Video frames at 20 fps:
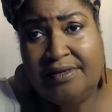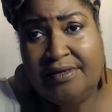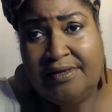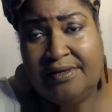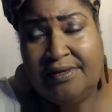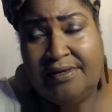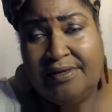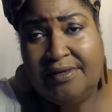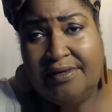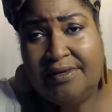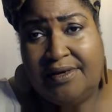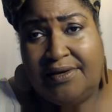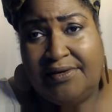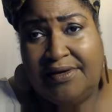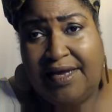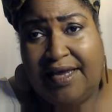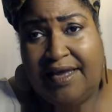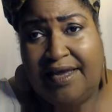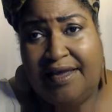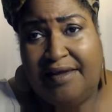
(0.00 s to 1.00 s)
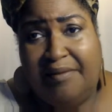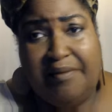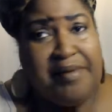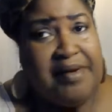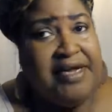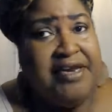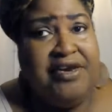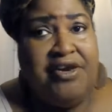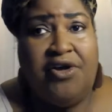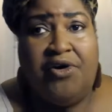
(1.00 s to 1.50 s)
Okay, but
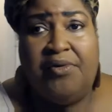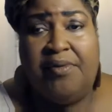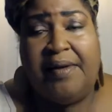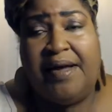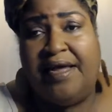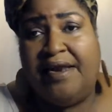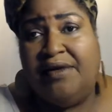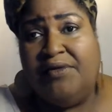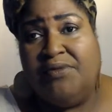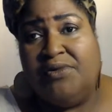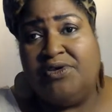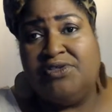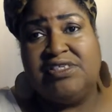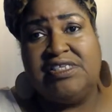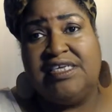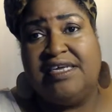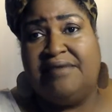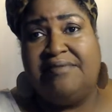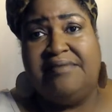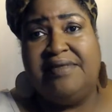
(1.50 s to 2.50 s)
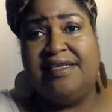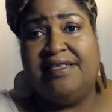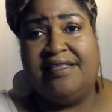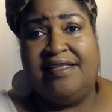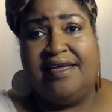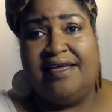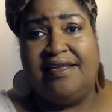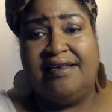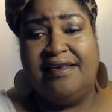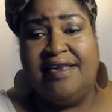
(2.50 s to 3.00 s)
nobody wants to admit that.
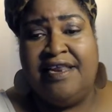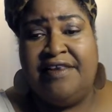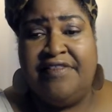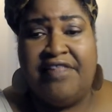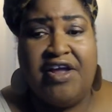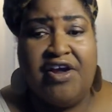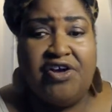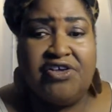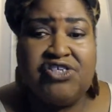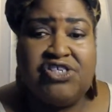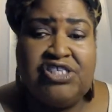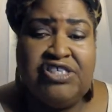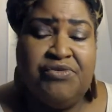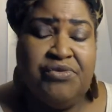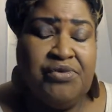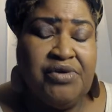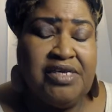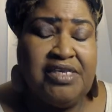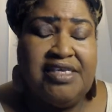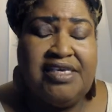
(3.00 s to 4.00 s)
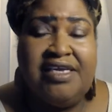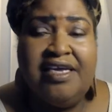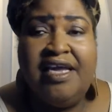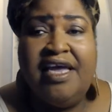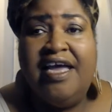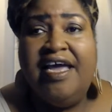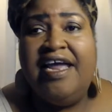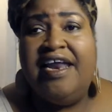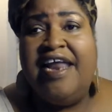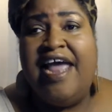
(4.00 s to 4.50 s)
And there's really
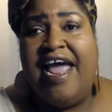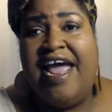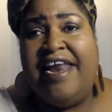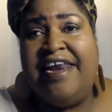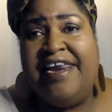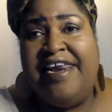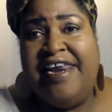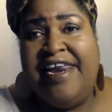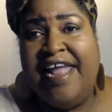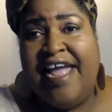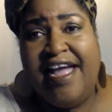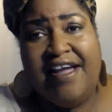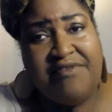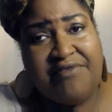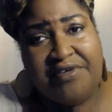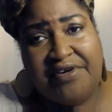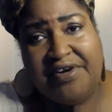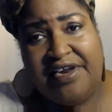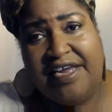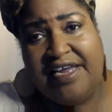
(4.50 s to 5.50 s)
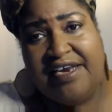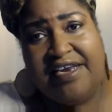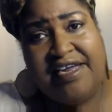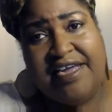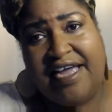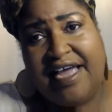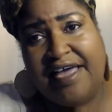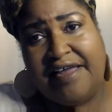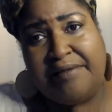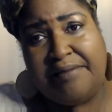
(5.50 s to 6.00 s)
never any
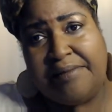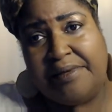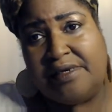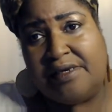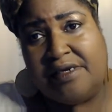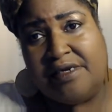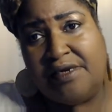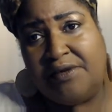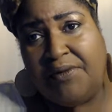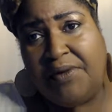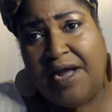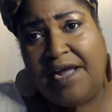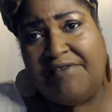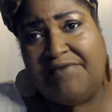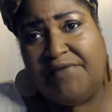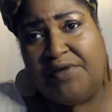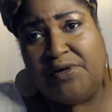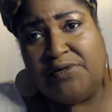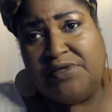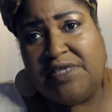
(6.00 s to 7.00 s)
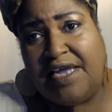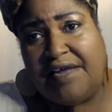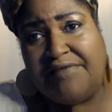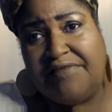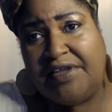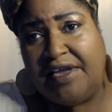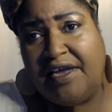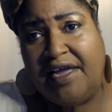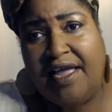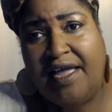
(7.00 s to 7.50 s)
accountability white folks have
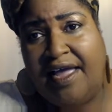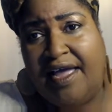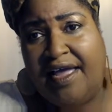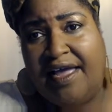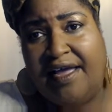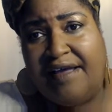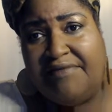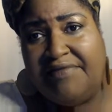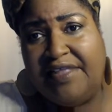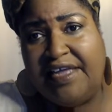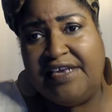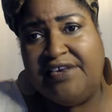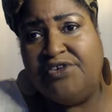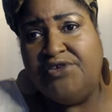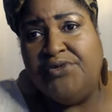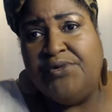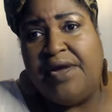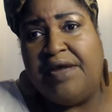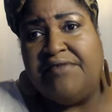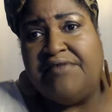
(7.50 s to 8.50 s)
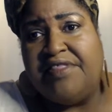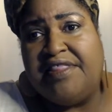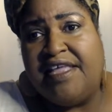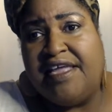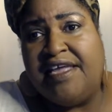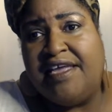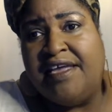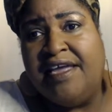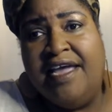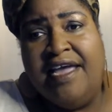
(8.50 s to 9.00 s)
to have. They do everything
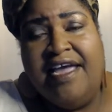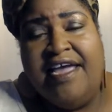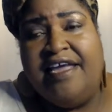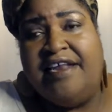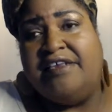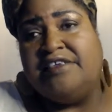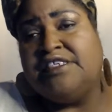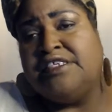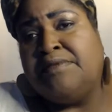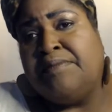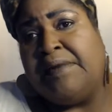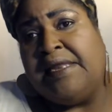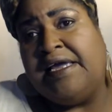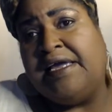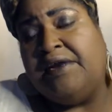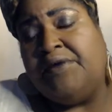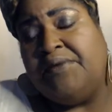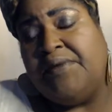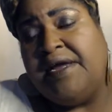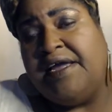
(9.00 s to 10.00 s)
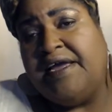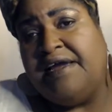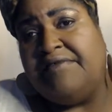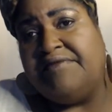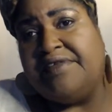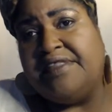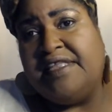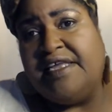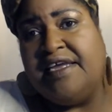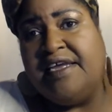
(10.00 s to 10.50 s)
and explain away
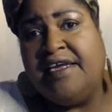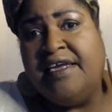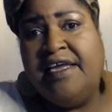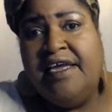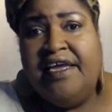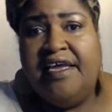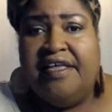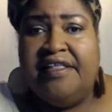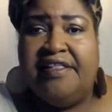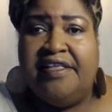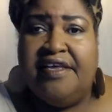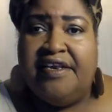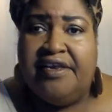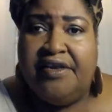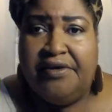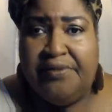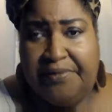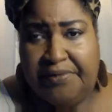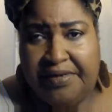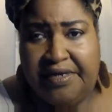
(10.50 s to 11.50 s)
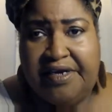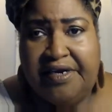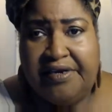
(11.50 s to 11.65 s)
everything, and then here we go.